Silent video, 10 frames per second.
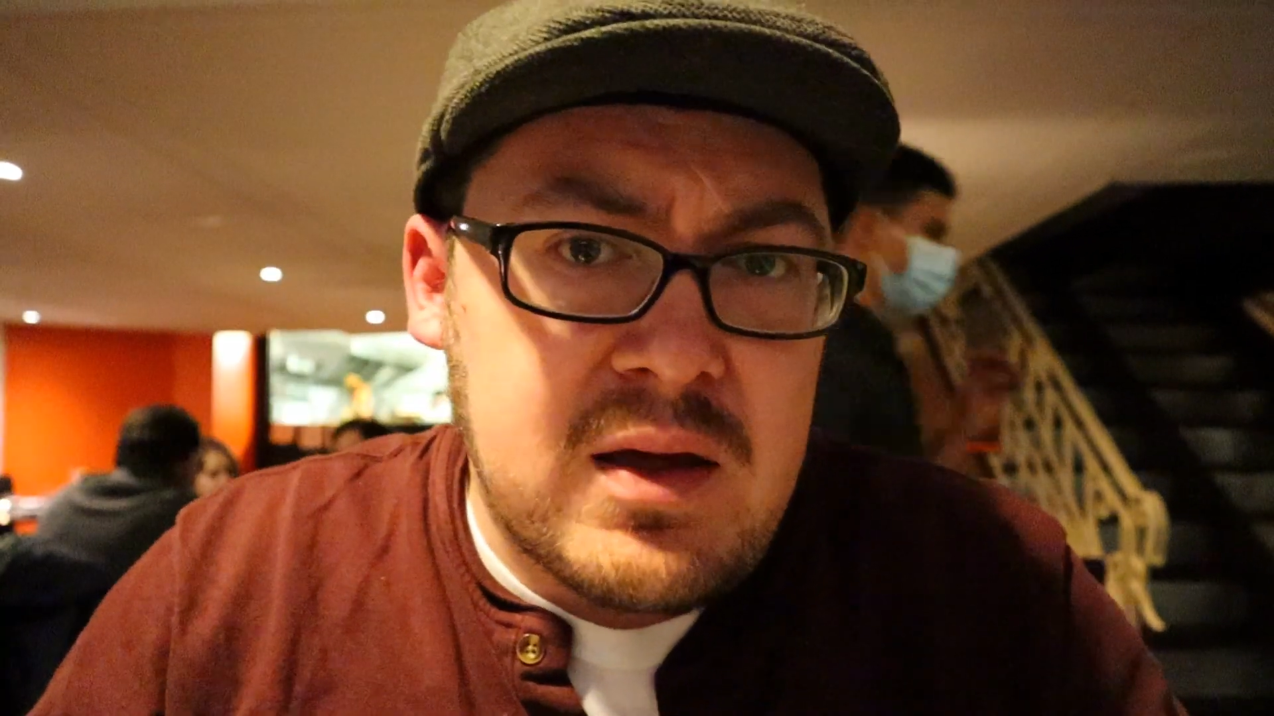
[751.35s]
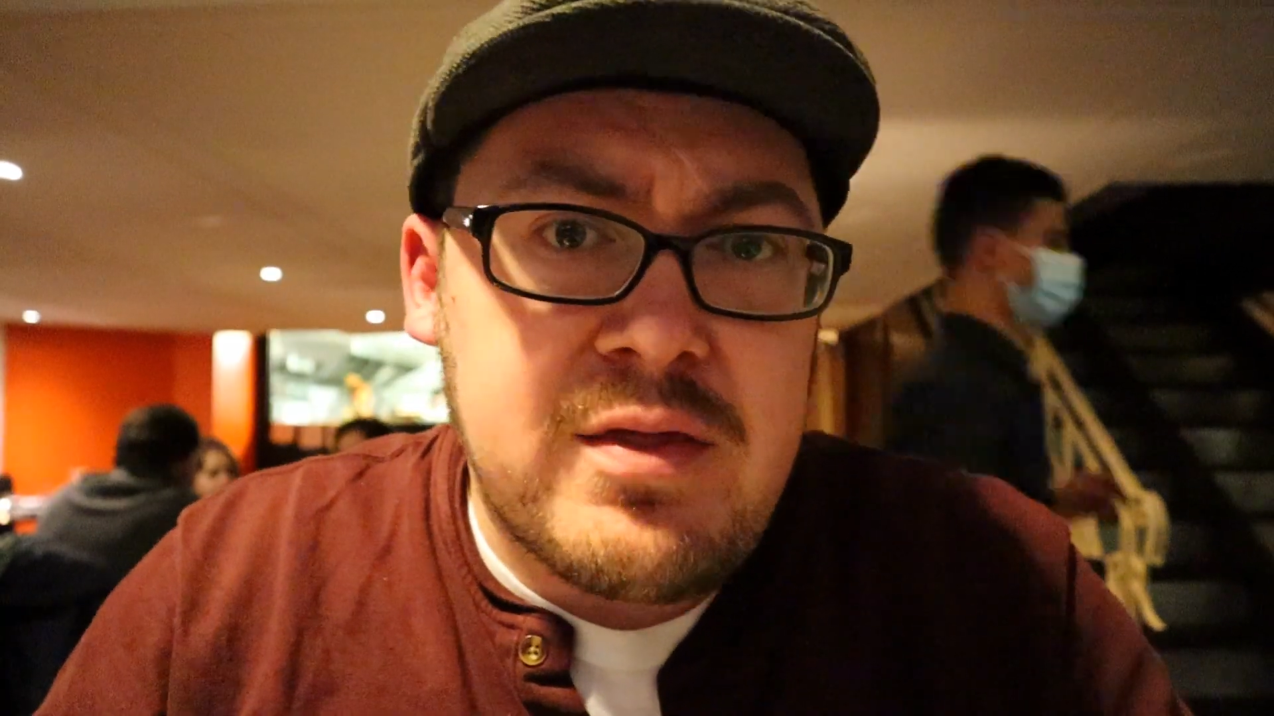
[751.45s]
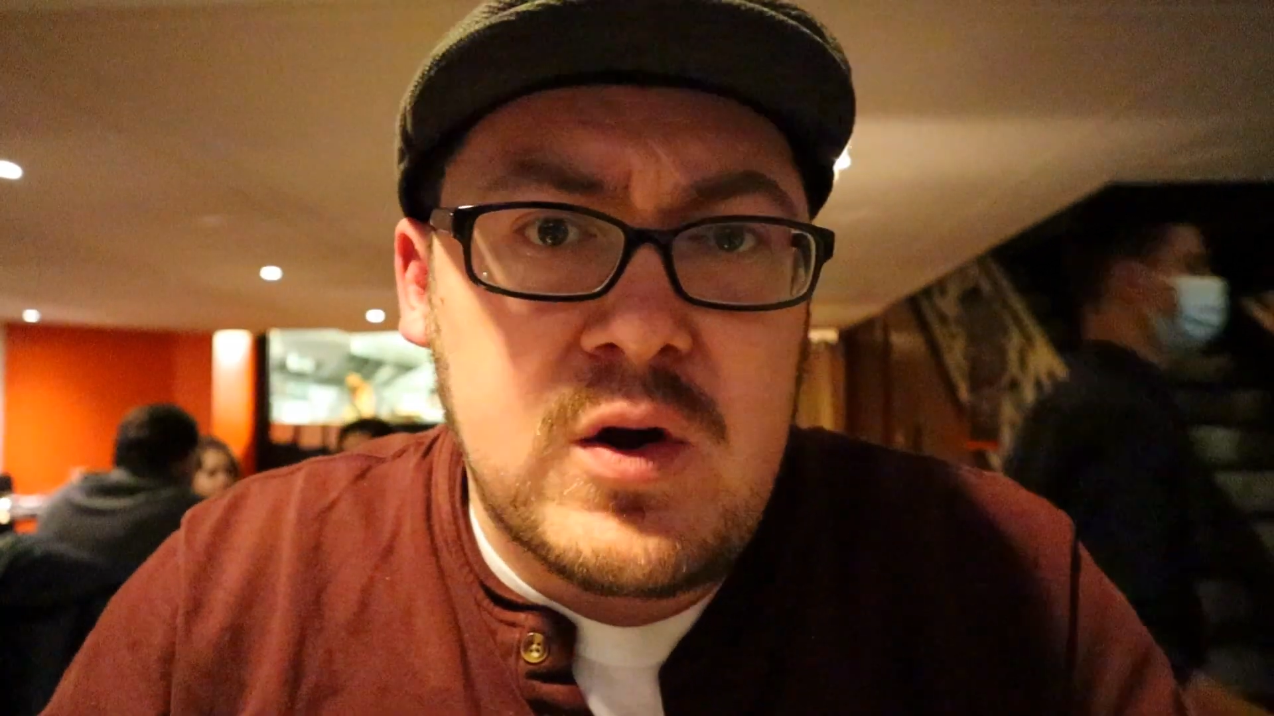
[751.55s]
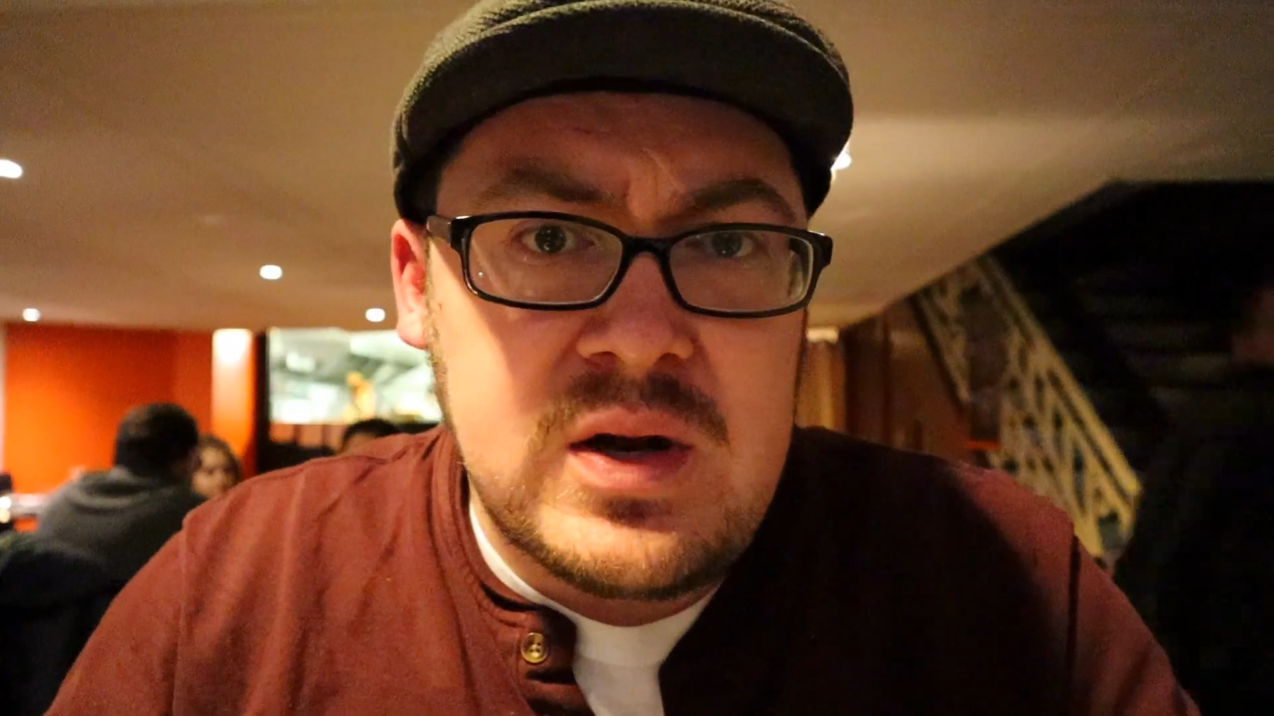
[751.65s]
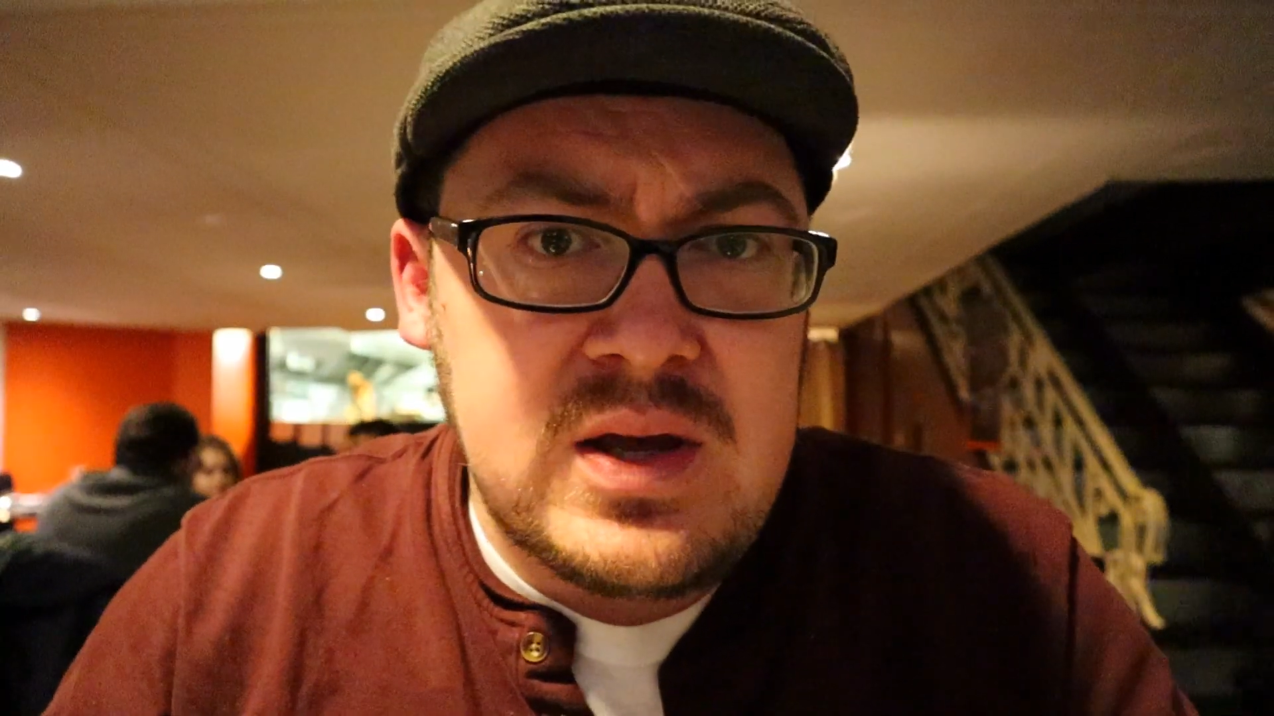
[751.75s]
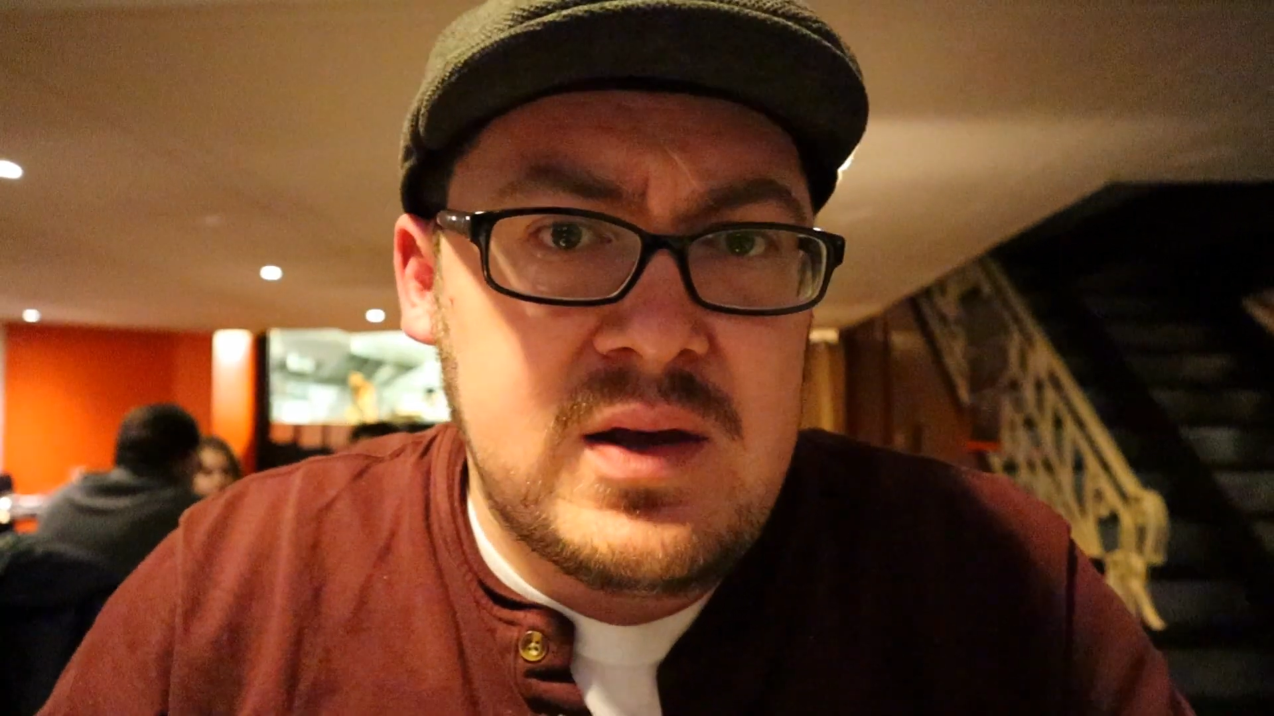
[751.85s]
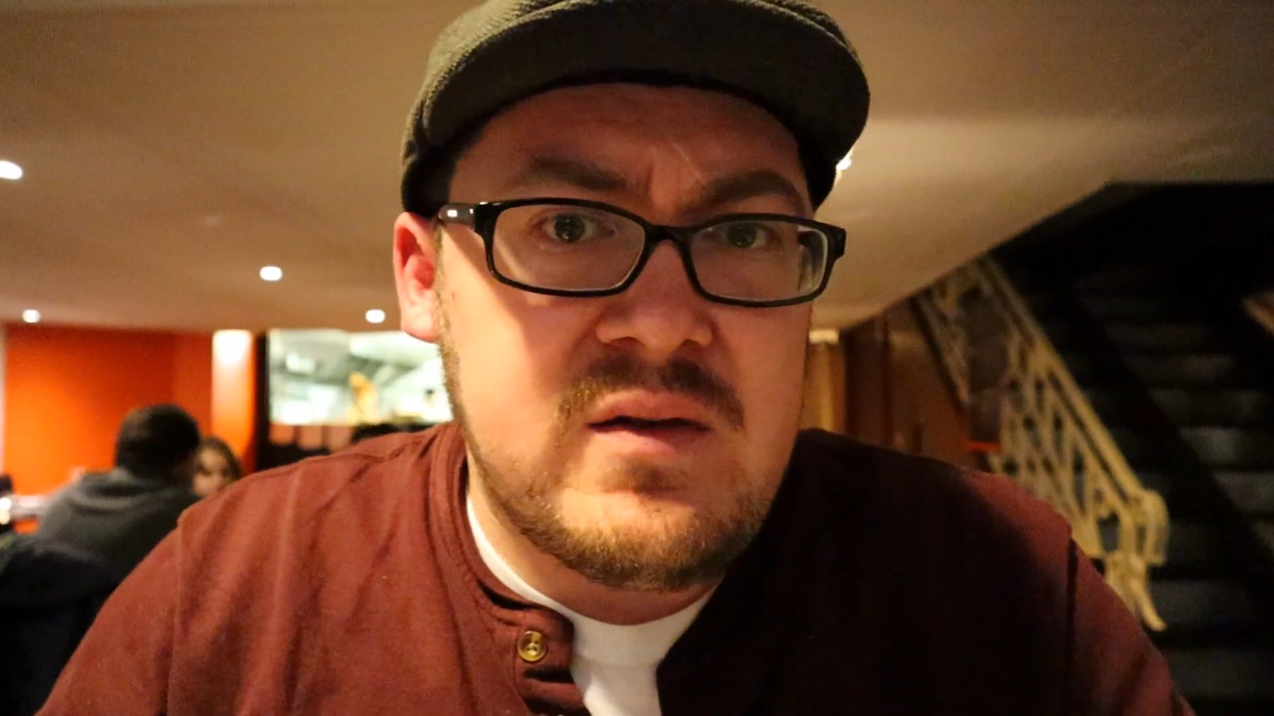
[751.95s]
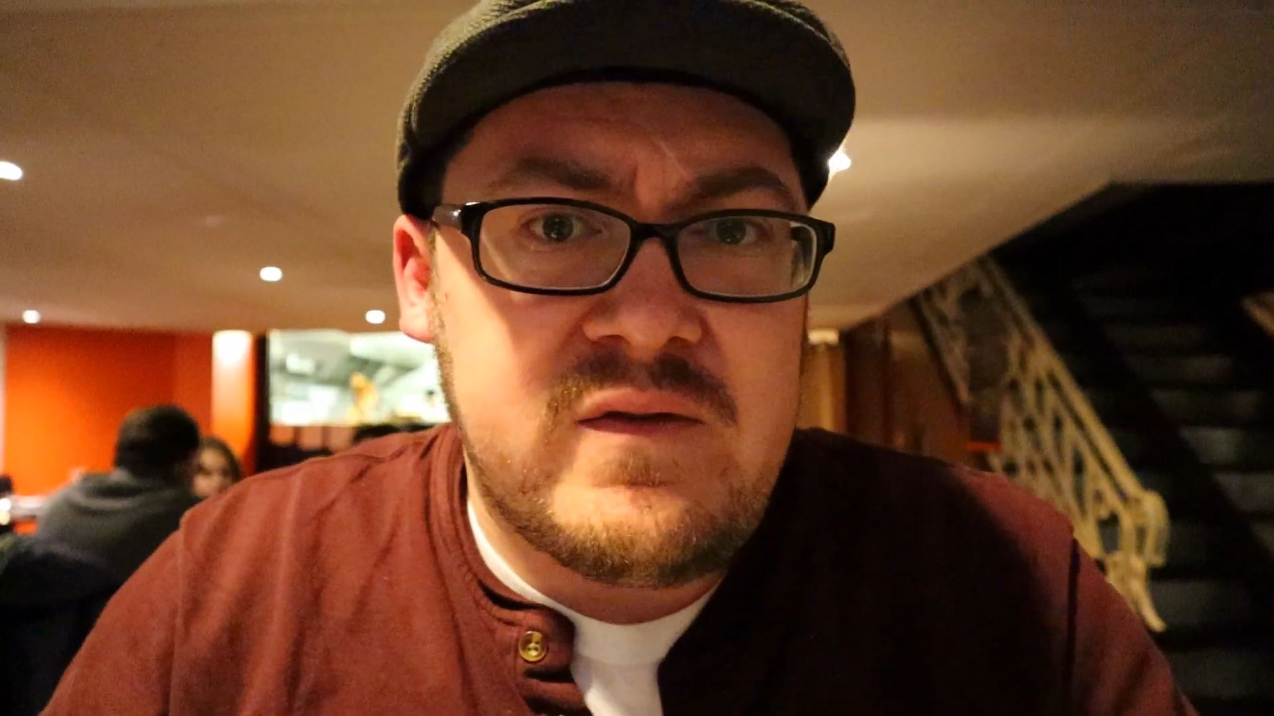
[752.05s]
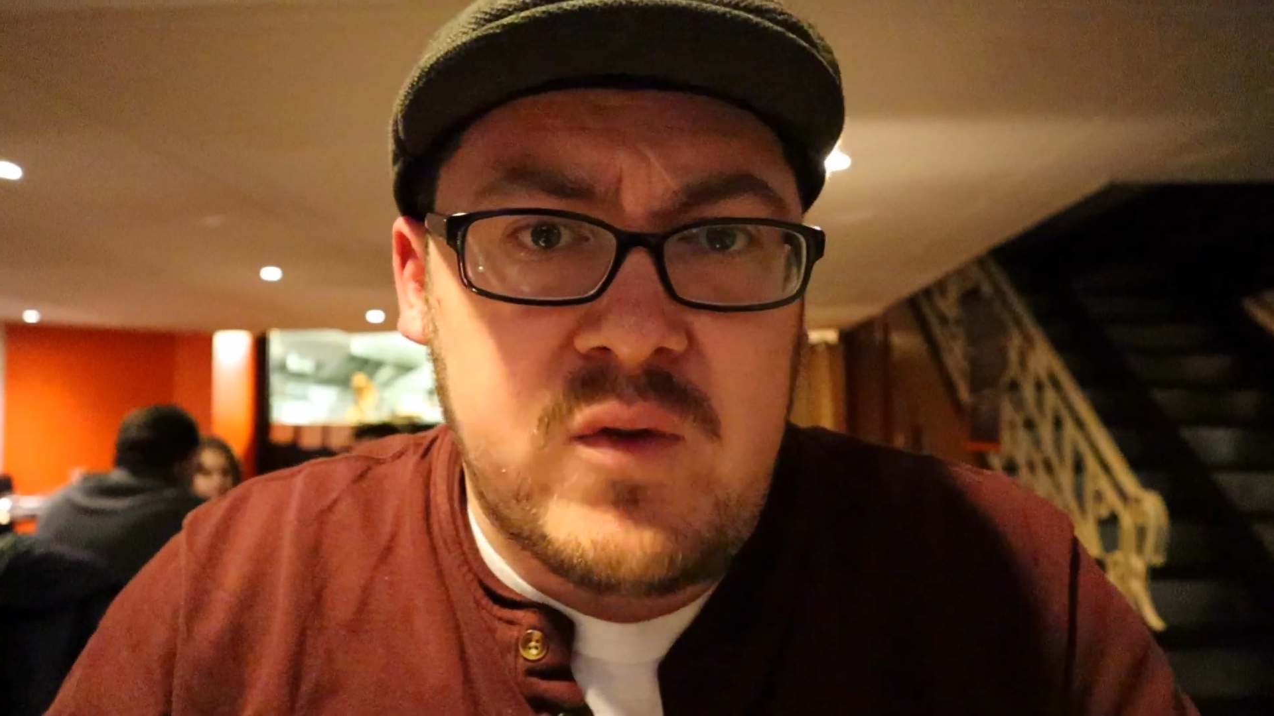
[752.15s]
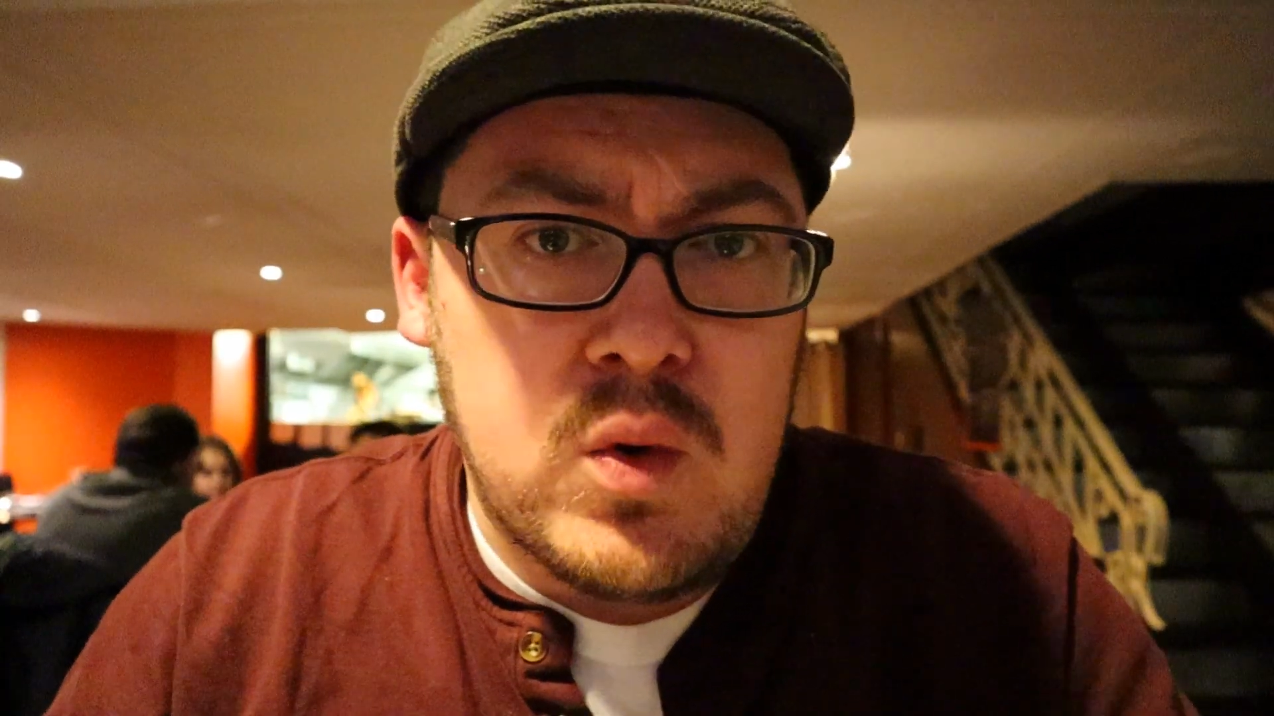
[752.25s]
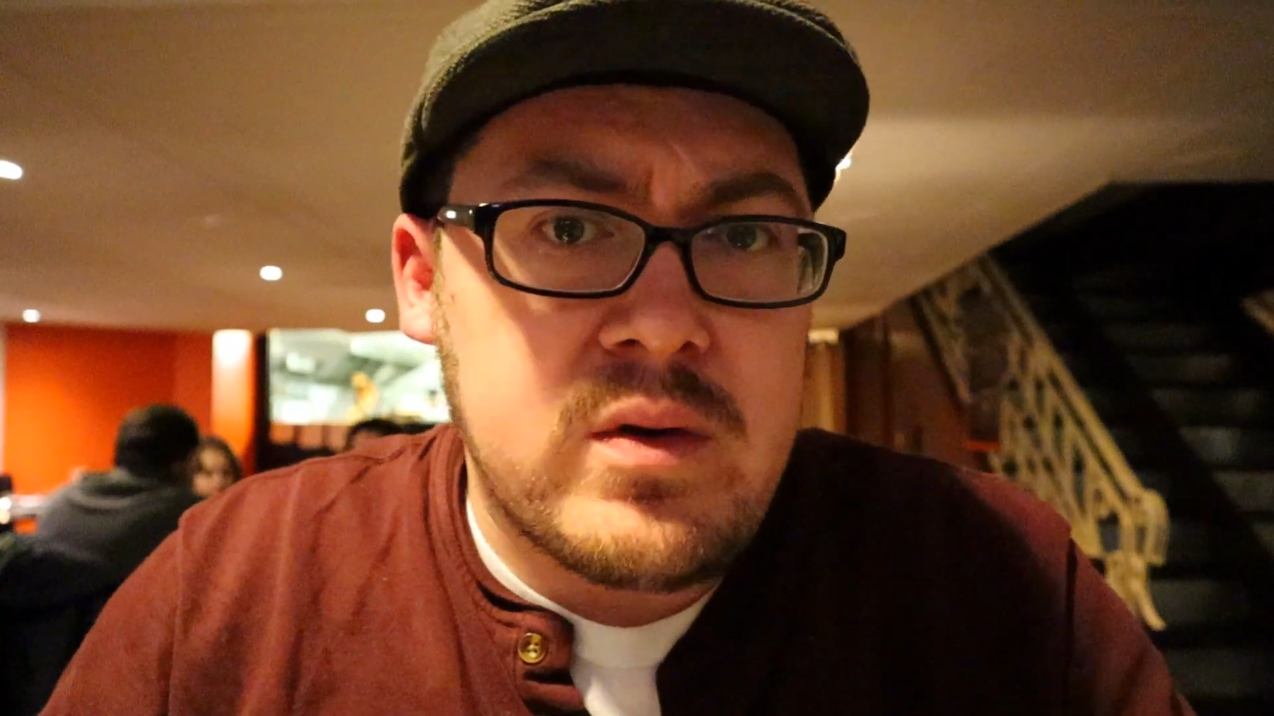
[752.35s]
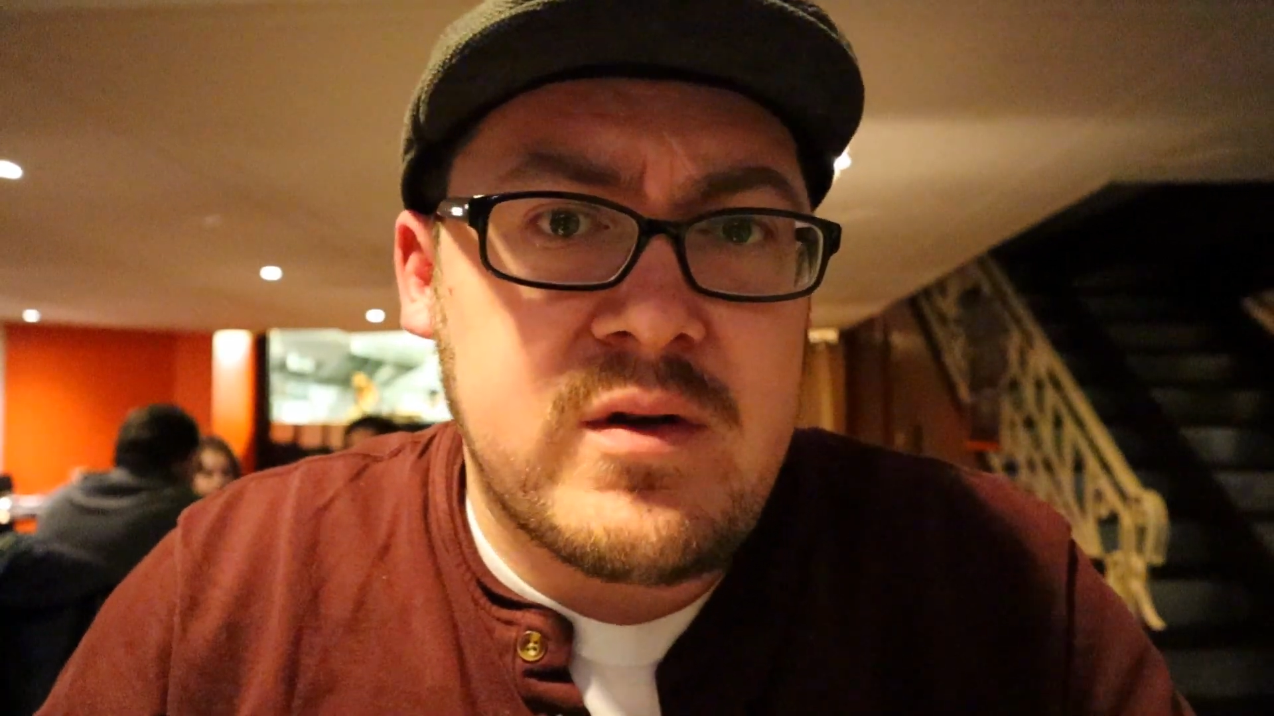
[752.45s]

34,